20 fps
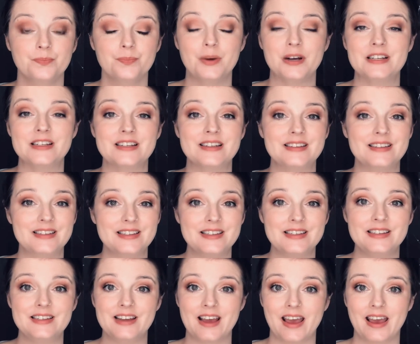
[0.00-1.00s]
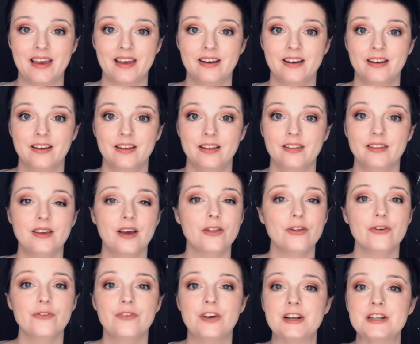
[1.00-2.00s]
but to this day, the
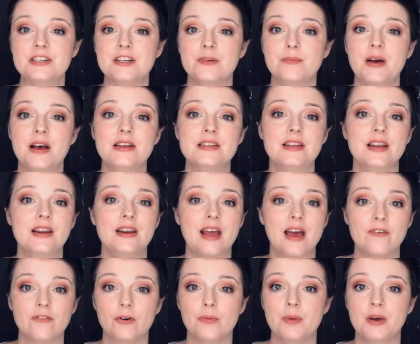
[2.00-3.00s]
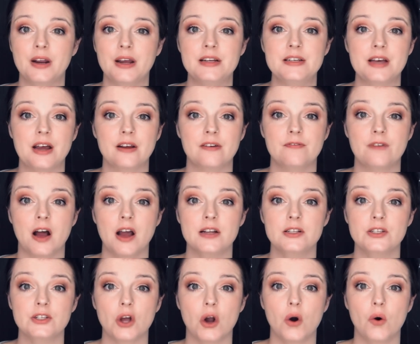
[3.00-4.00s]
other victim has never been
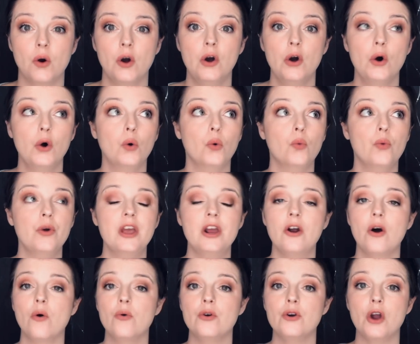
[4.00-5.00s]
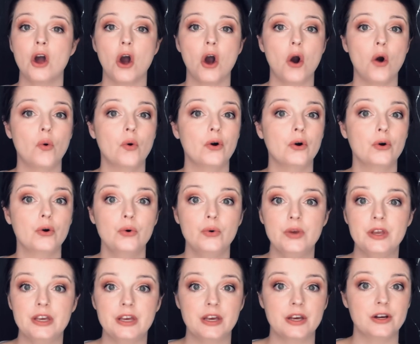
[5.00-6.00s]
identified. So we don't know who
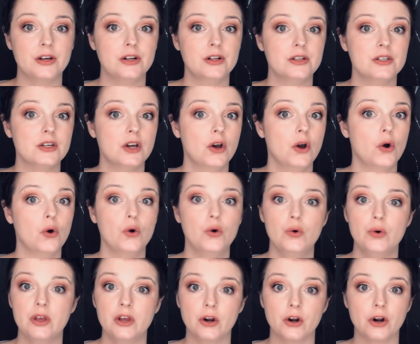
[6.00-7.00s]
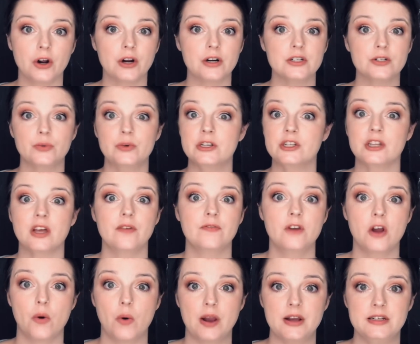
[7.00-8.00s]
he killed, who he hurt, we just have
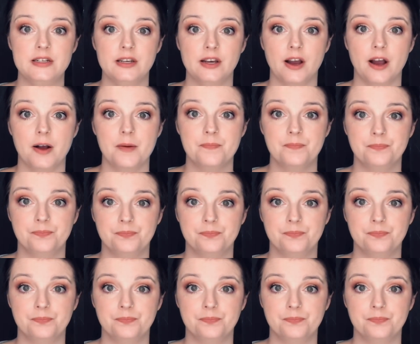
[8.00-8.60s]
no idea.